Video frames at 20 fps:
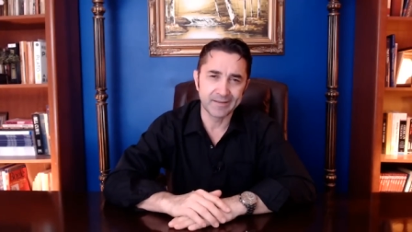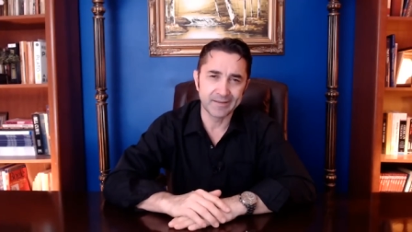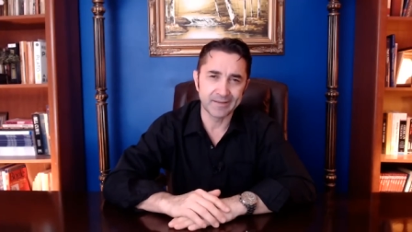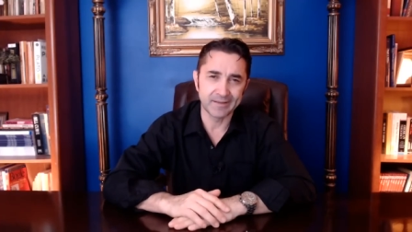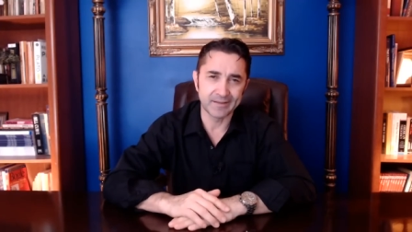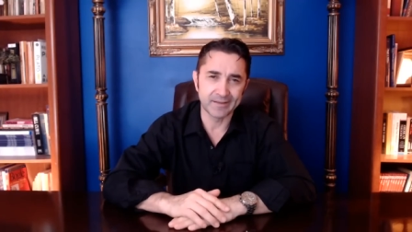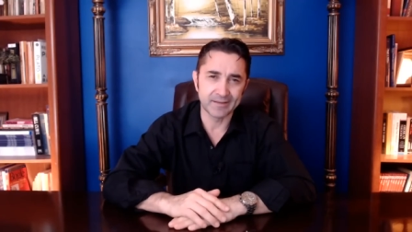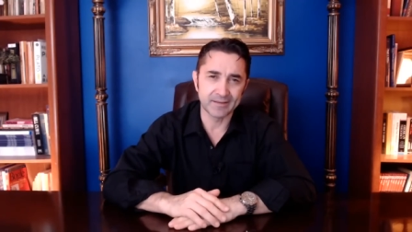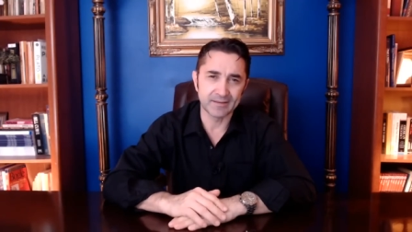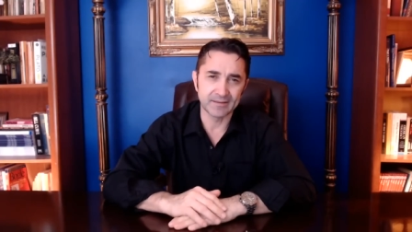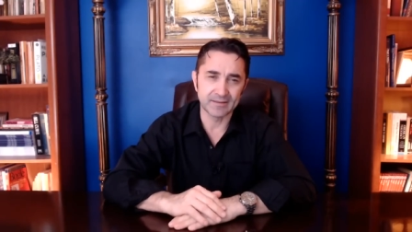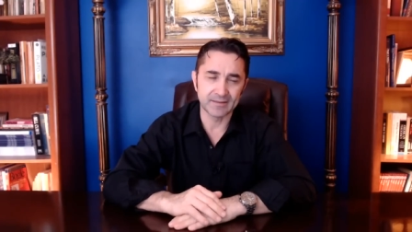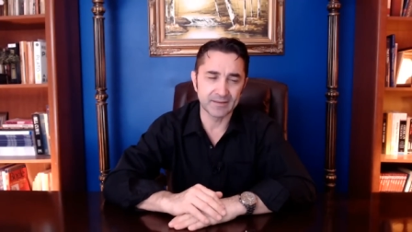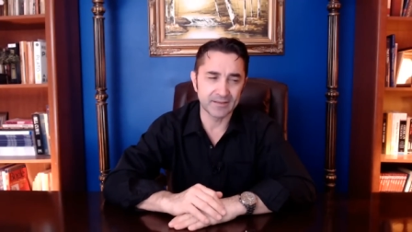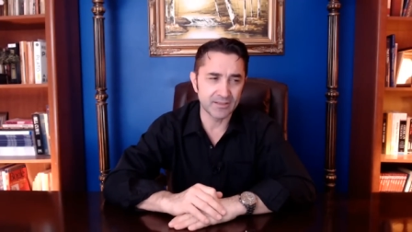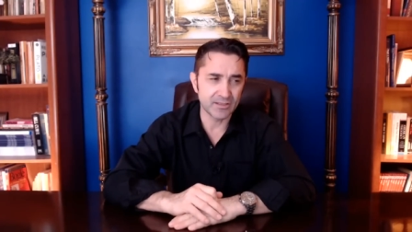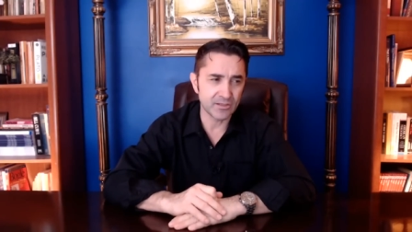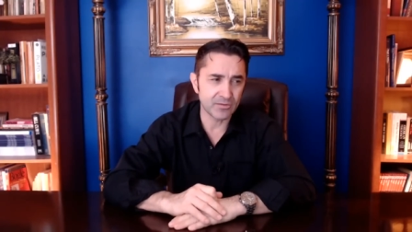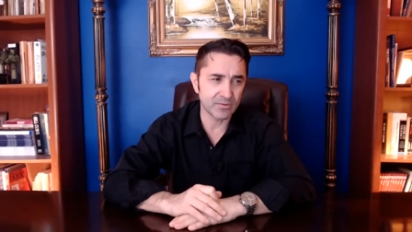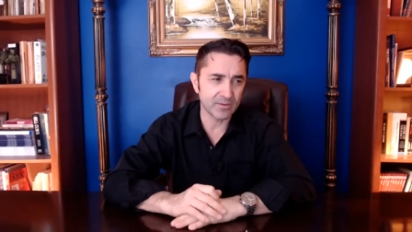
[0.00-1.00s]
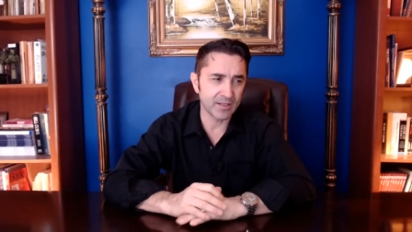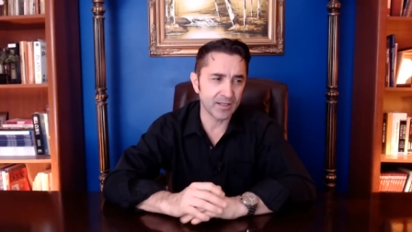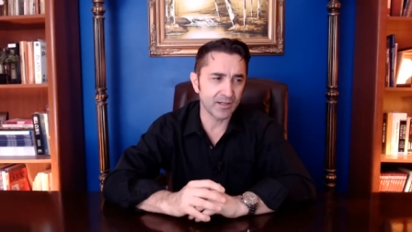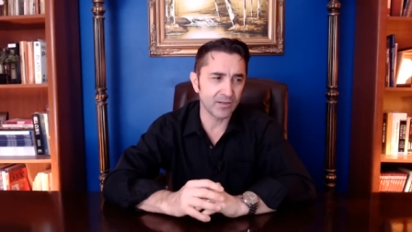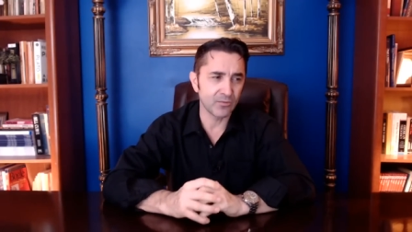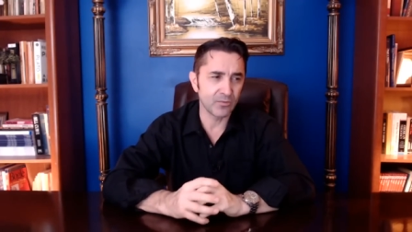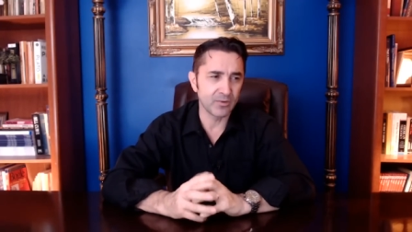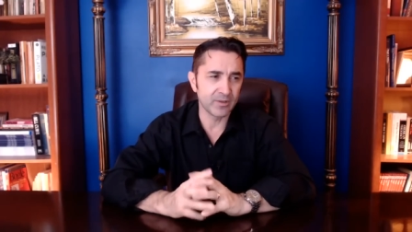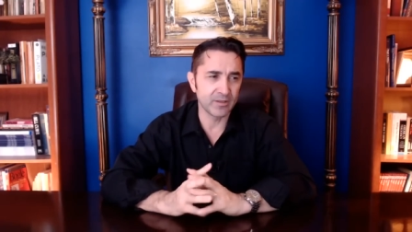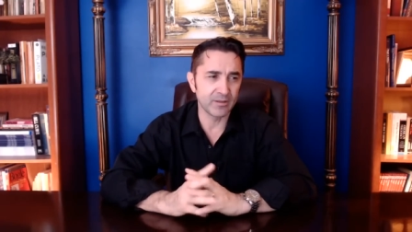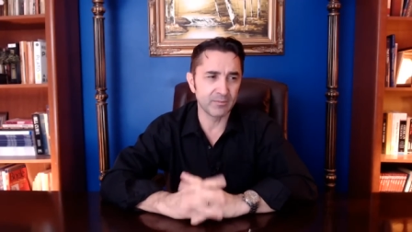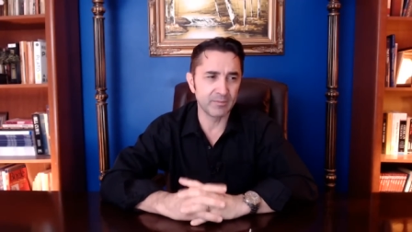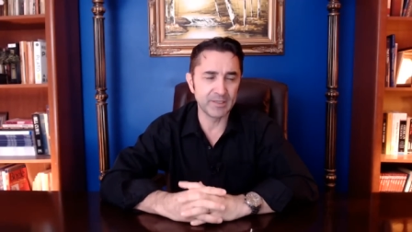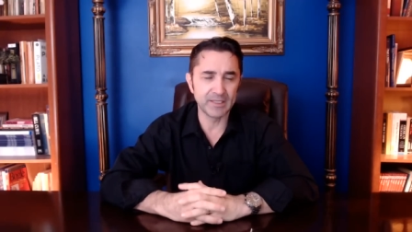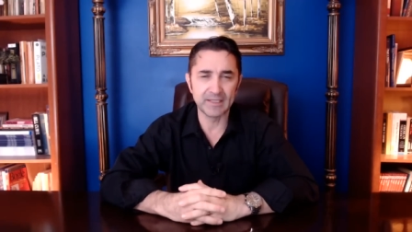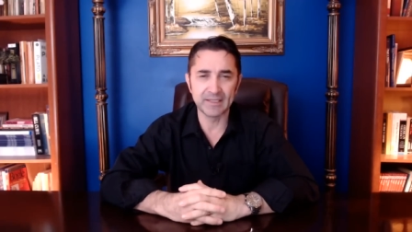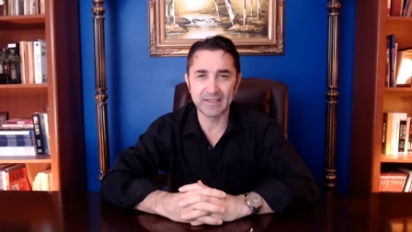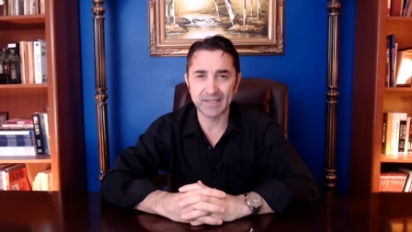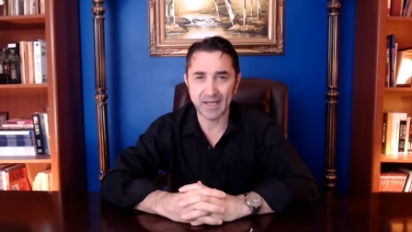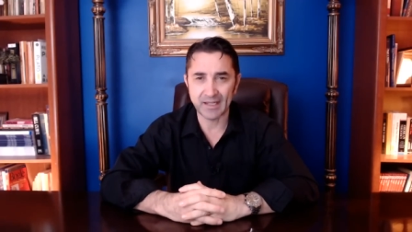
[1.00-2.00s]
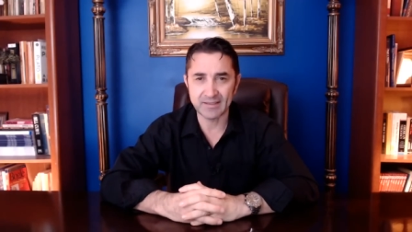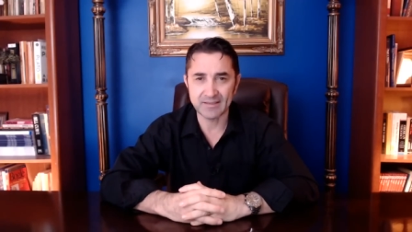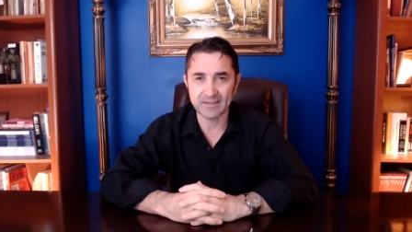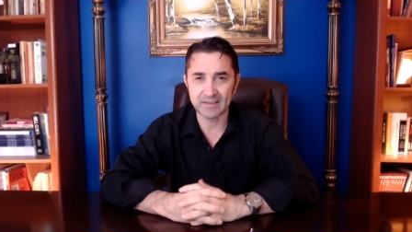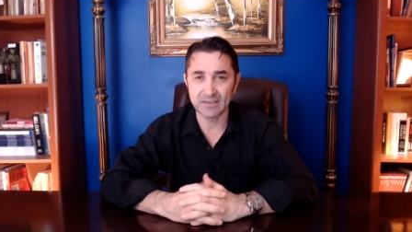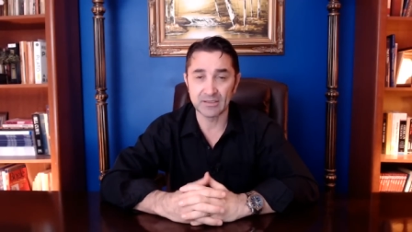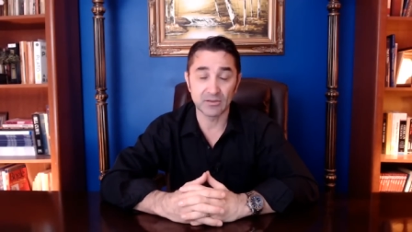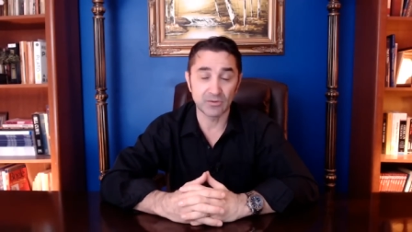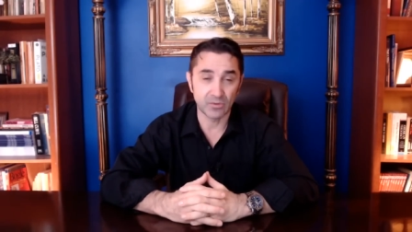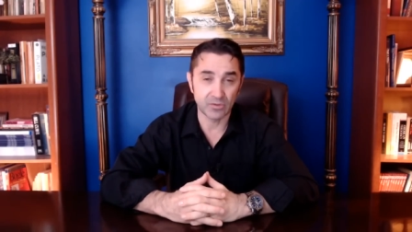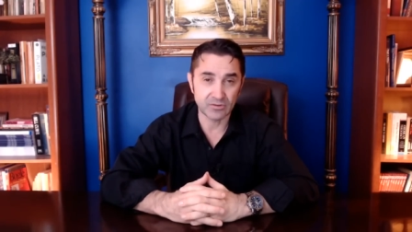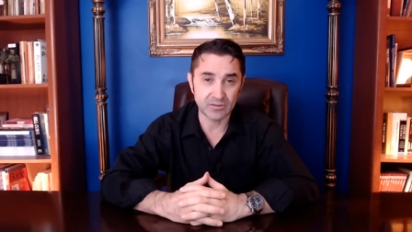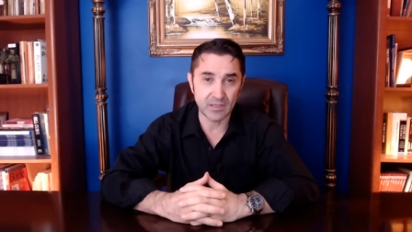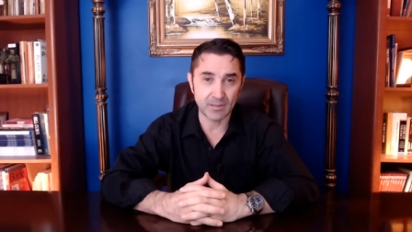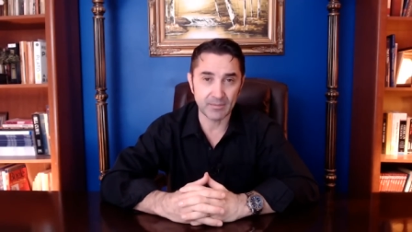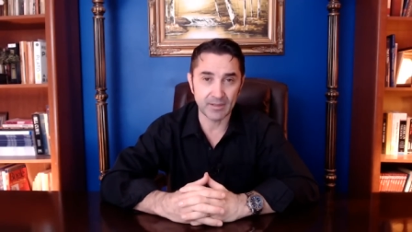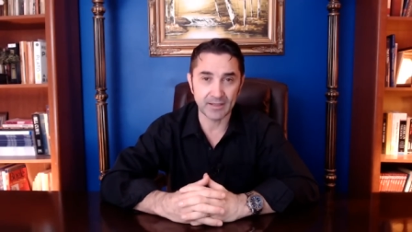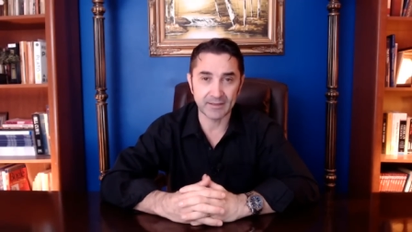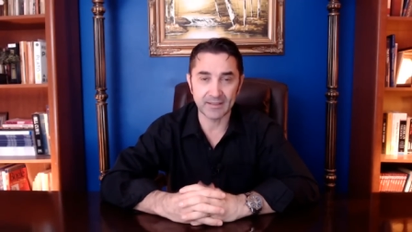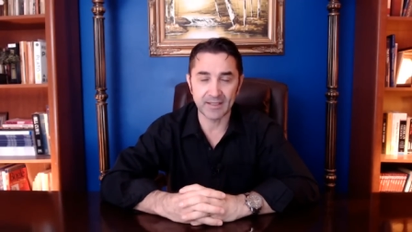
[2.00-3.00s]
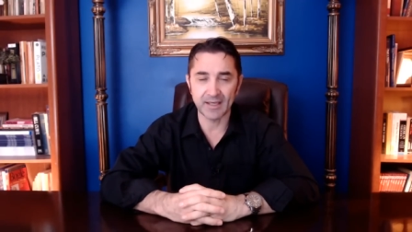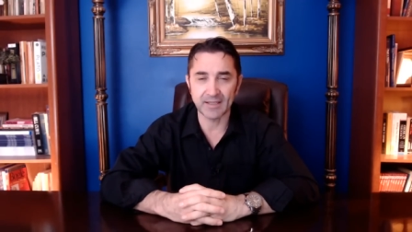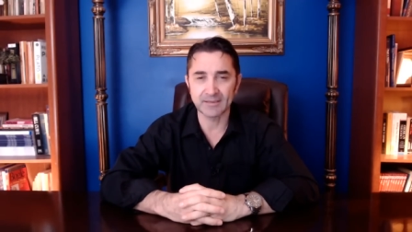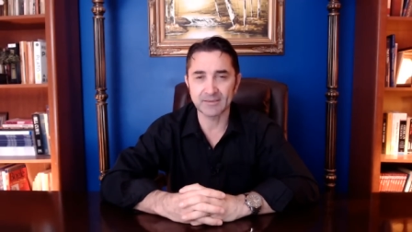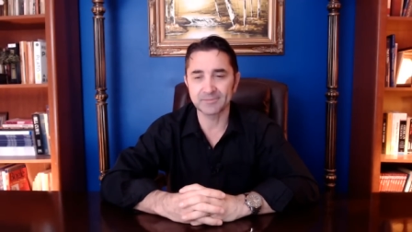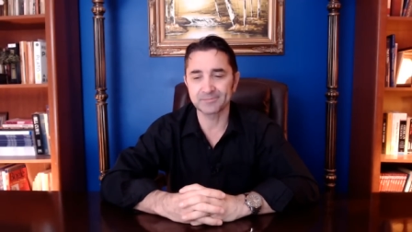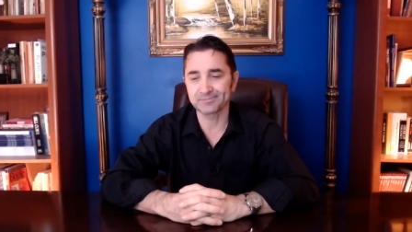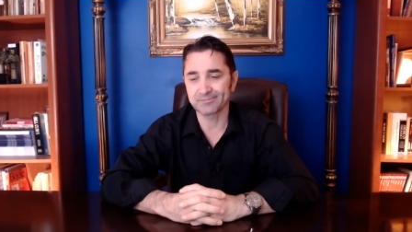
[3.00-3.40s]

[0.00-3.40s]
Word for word: uh, Israel will be Nazi or something like that.